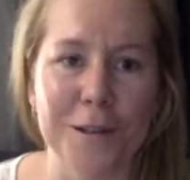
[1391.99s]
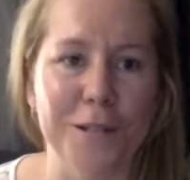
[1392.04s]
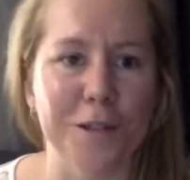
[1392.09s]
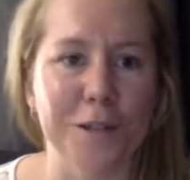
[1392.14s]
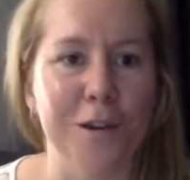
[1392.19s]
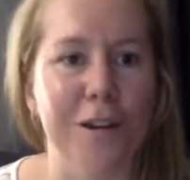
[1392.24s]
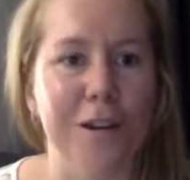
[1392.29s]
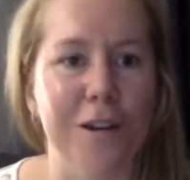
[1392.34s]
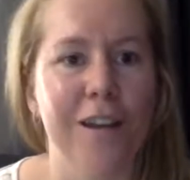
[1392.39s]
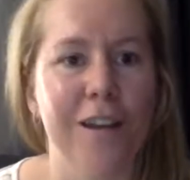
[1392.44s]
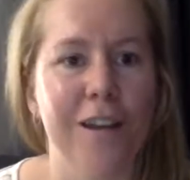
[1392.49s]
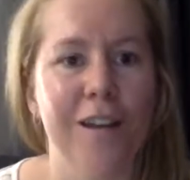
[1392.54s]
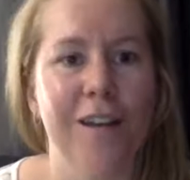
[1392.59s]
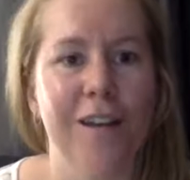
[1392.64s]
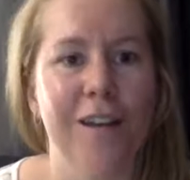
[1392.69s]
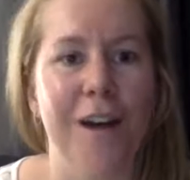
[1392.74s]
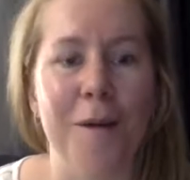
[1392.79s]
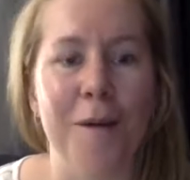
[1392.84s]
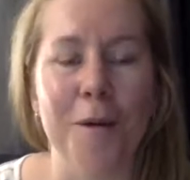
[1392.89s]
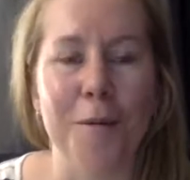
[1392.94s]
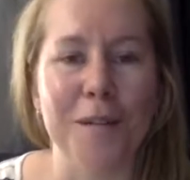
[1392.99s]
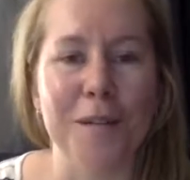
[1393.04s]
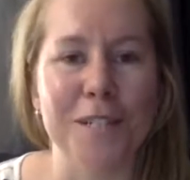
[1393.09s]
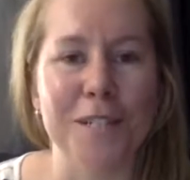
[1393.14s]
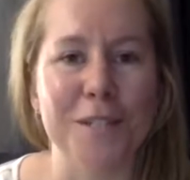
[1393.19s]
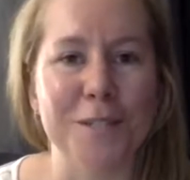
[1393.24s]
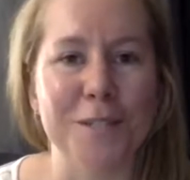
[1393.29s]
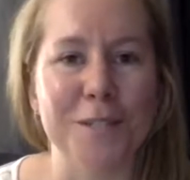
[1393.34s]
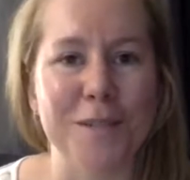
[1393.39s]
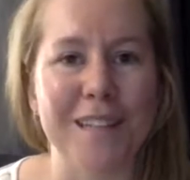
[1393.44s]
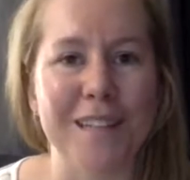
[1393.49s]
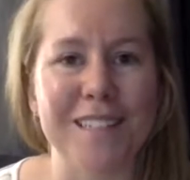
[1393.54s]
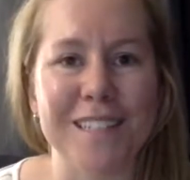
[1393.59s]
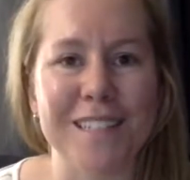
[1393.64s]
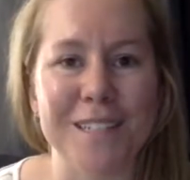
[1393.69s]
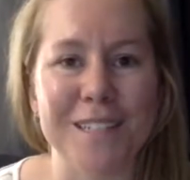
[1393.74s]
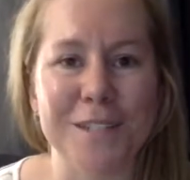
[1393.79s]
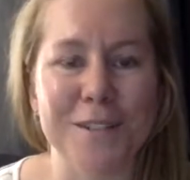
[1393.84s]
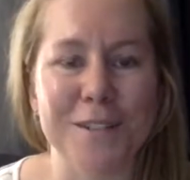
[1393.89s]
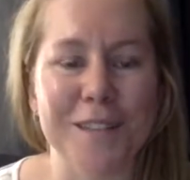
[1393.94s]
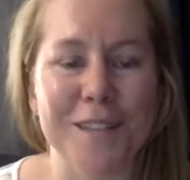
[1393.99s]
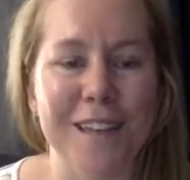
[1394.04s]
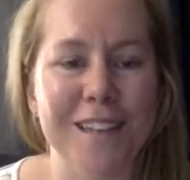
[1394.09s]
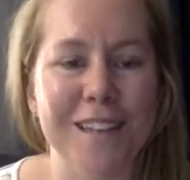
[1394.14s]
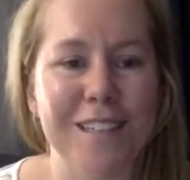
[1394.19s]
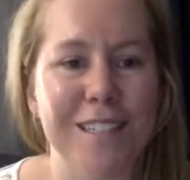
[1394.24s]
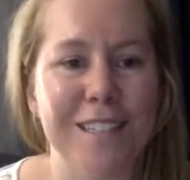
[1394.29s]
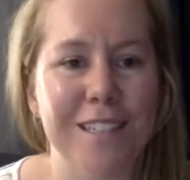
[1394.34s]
So I'm hoping Juice Plus can do that.